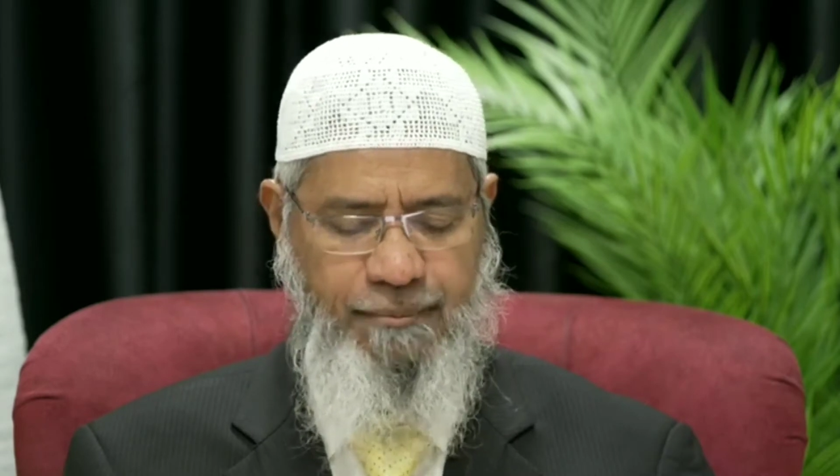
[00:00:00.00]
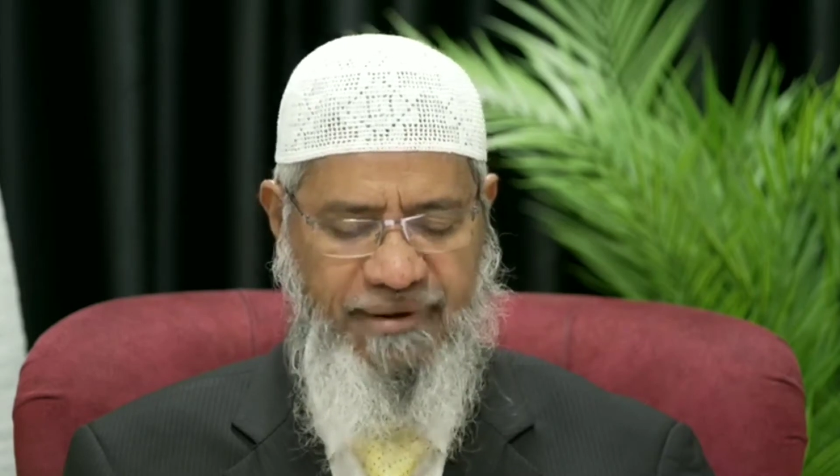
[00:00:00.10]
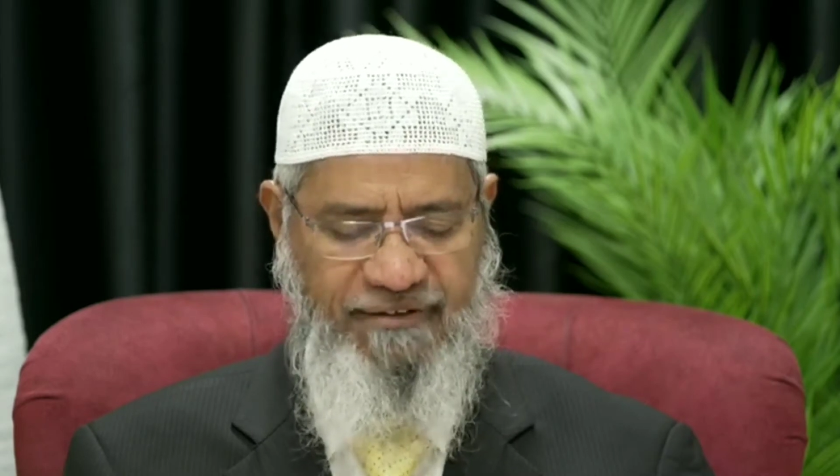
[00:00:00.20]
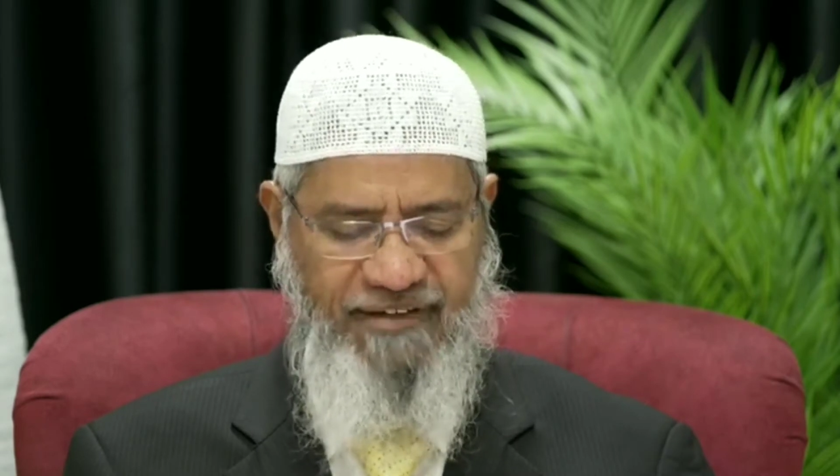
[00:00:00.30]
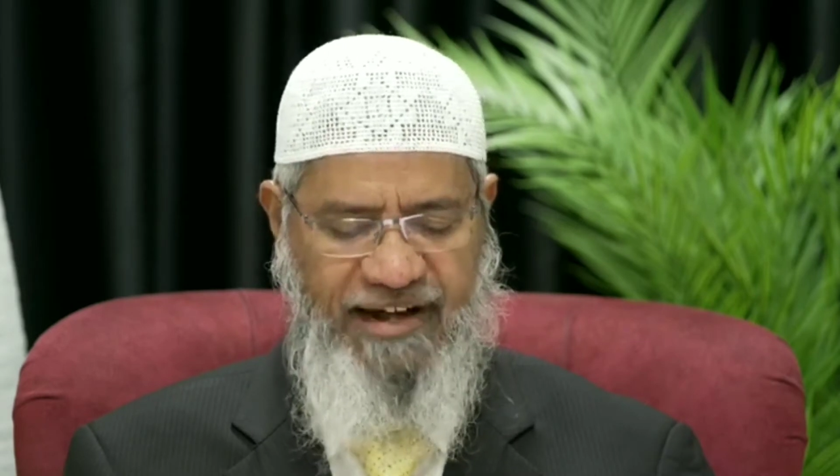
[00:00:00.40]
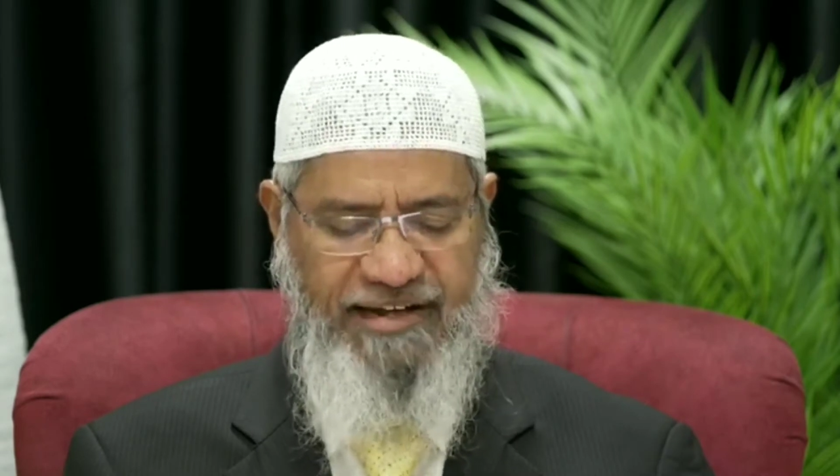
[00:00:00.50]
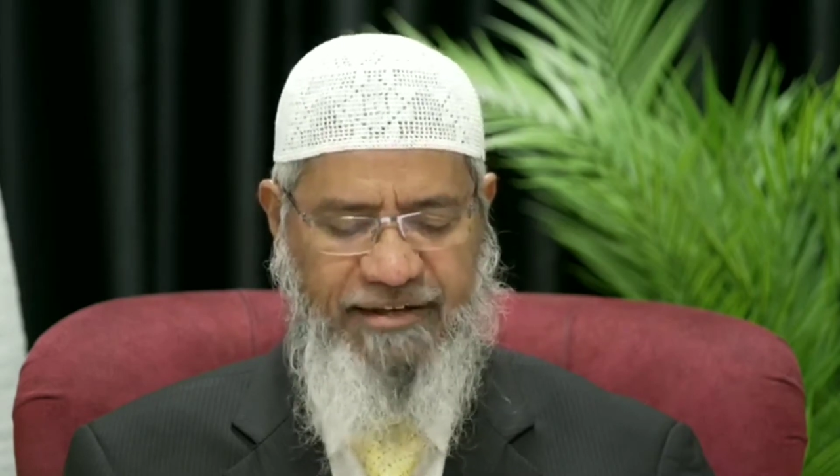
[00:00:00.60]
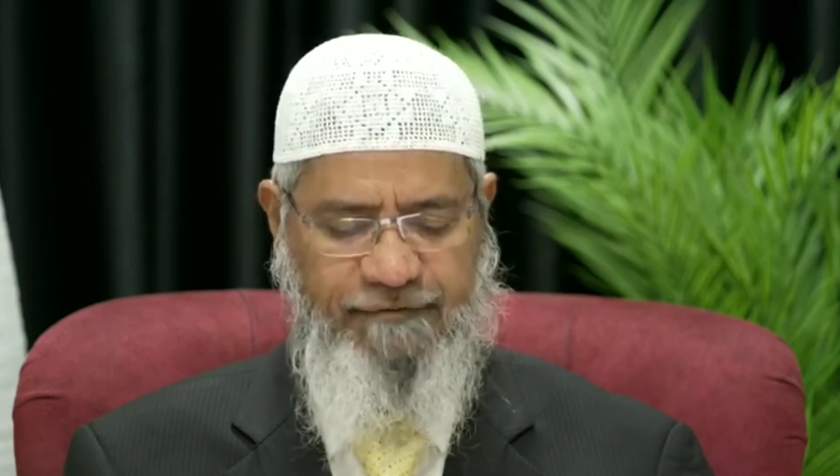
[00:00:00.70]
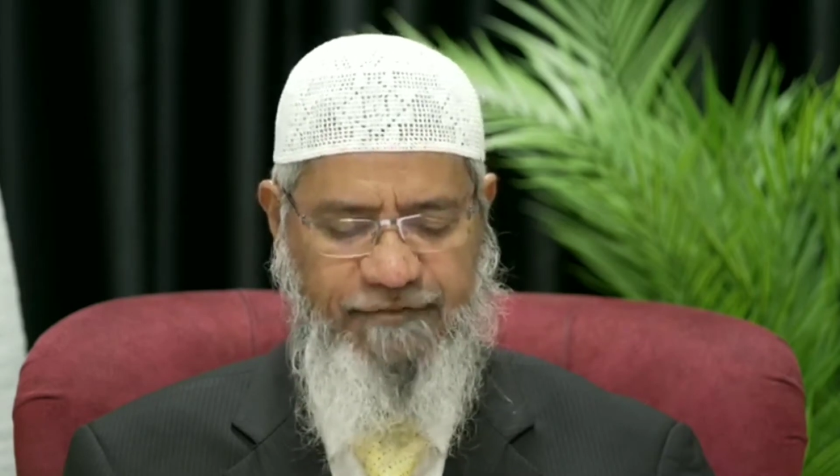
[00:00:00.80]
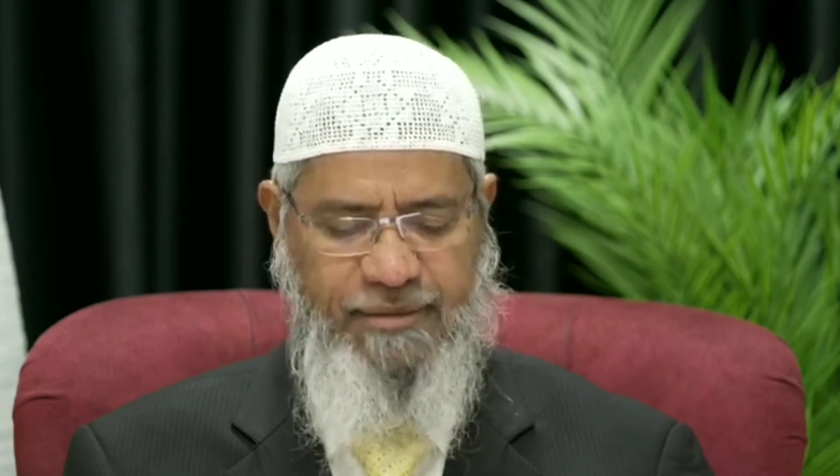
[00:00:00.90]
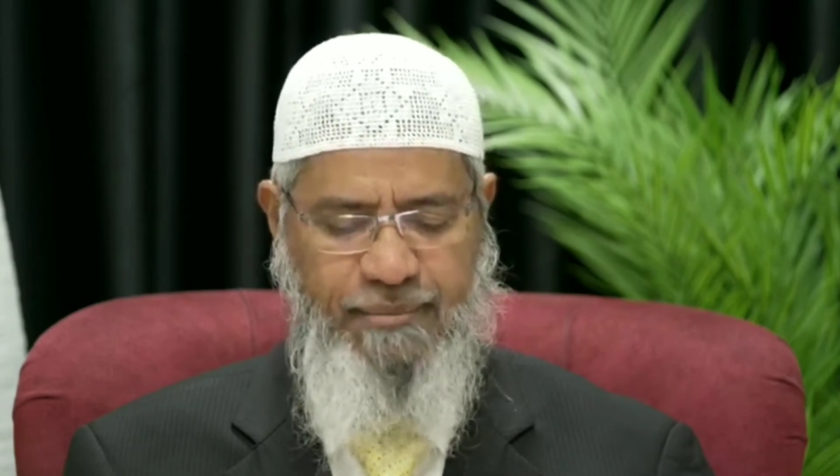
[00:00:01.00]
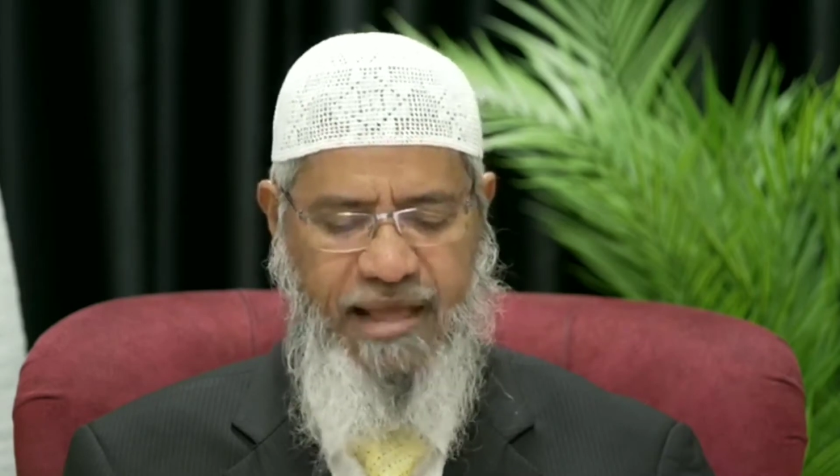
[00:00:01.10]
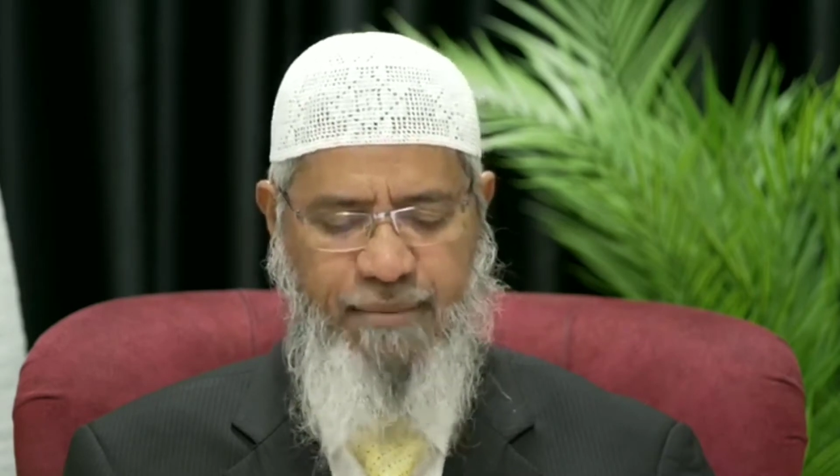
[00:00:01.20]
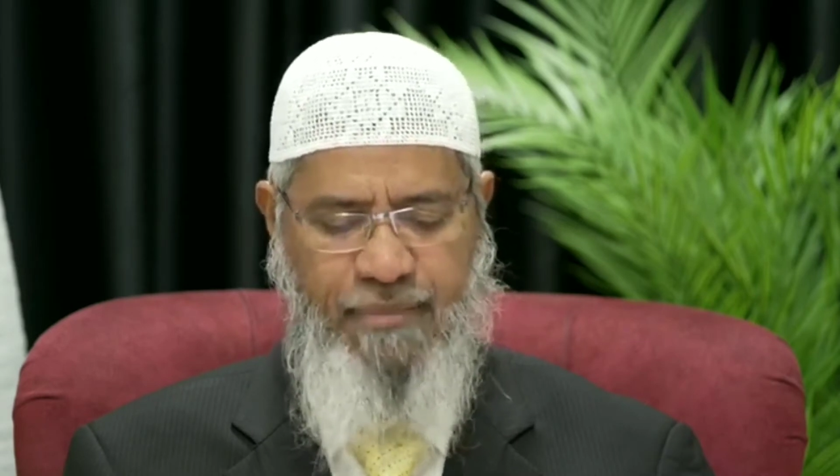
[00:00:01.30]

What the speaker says: prevent female